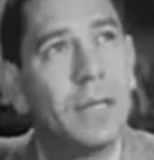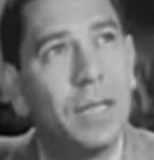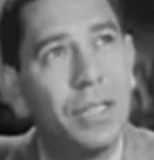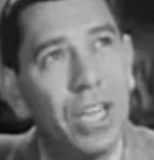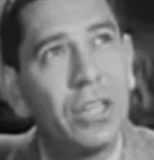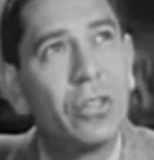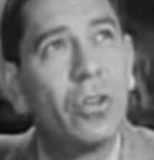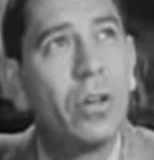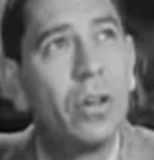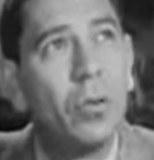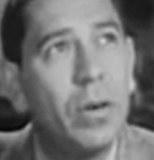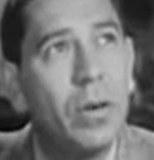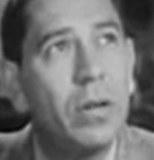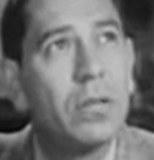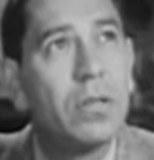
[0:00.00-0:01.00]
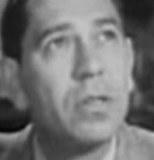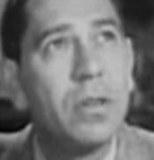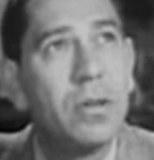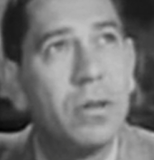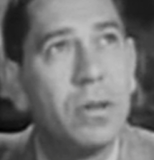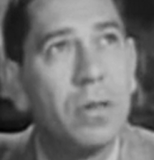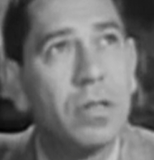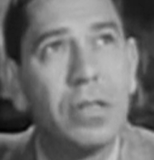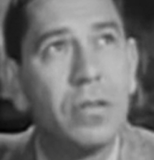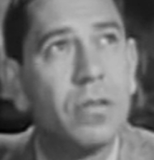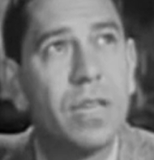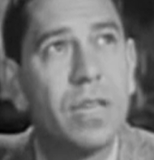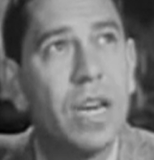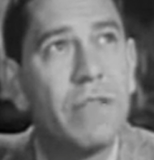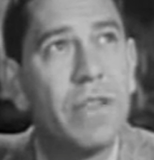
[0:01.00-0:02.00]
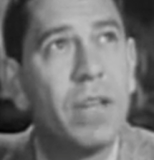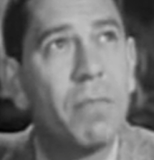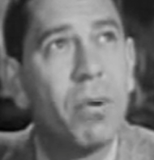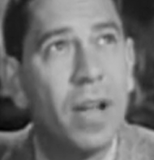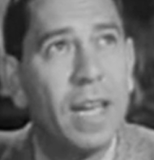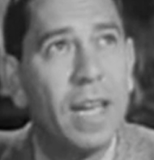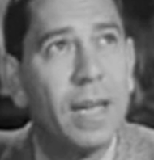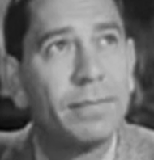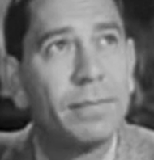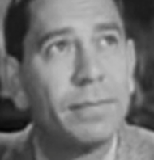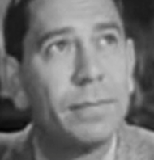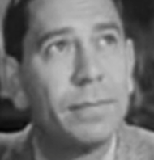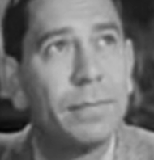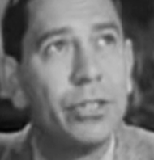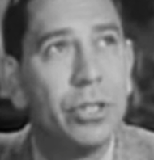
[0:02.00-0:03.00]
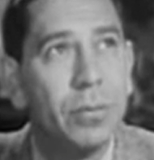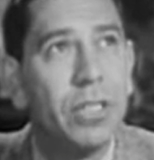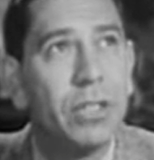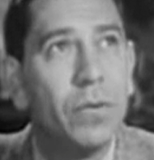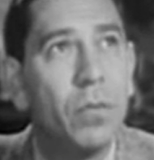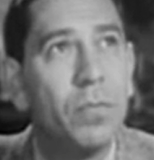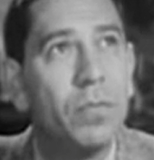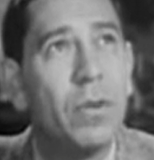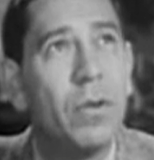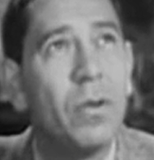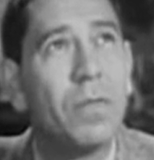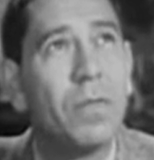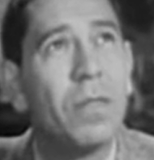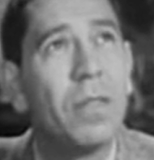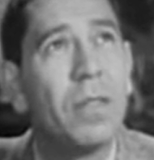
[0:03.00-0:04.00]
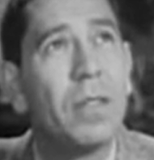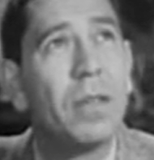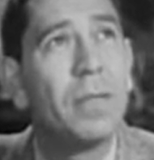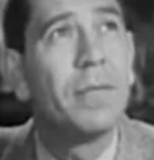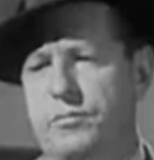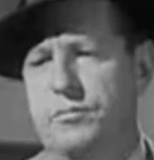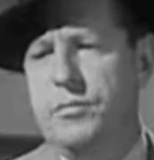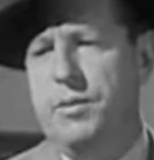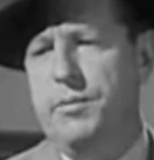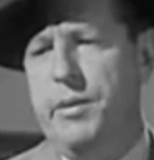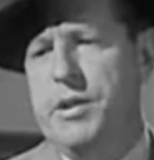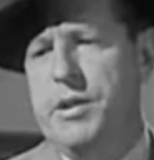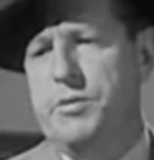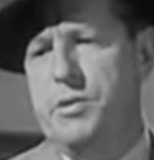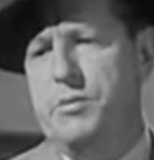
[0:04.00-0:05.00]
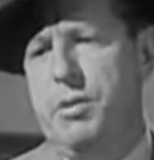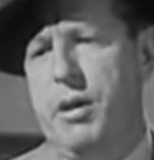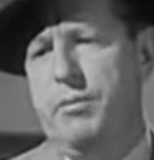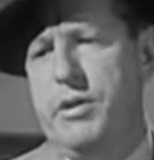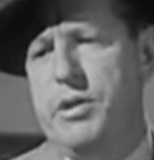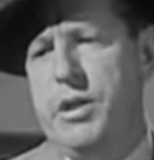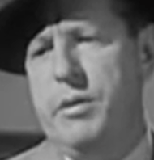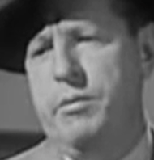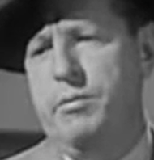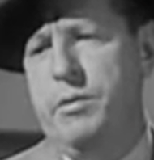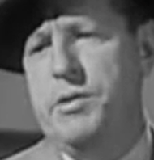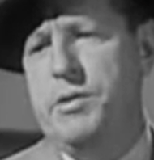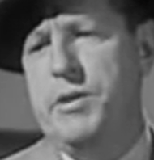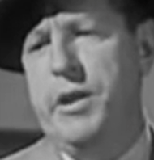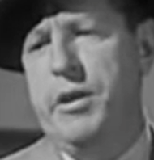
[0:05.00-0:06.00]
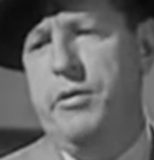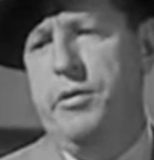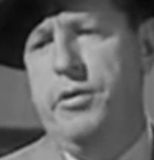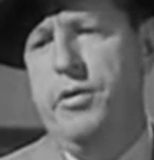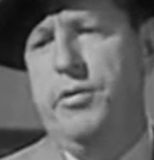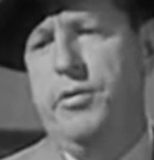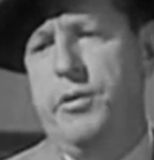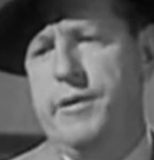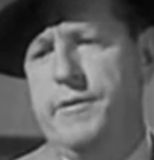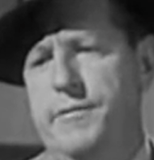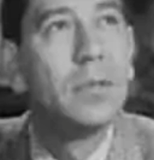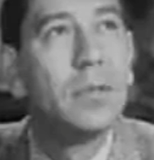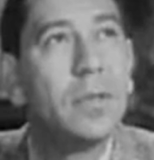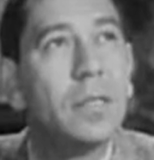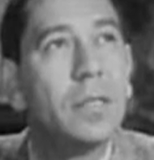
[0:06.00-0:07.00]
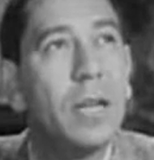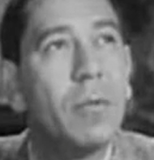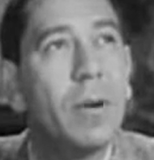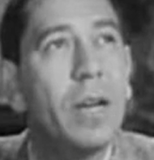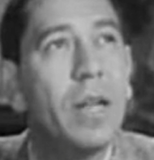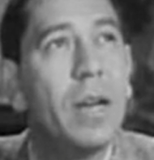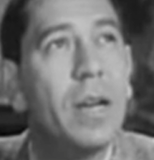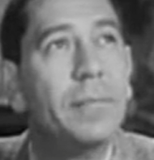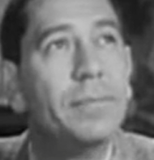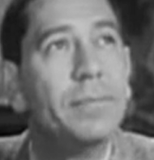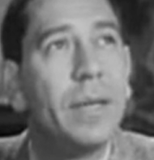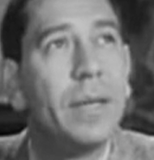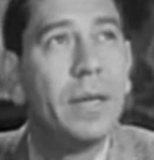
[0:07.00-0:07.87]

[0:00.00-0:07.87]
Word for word: They checked all the windows and doors. No sign of any breaking. She must have opened the door for the thief. That means it was probably someone Mrs. Kieran knew, huh? Looks that way, doesn't it?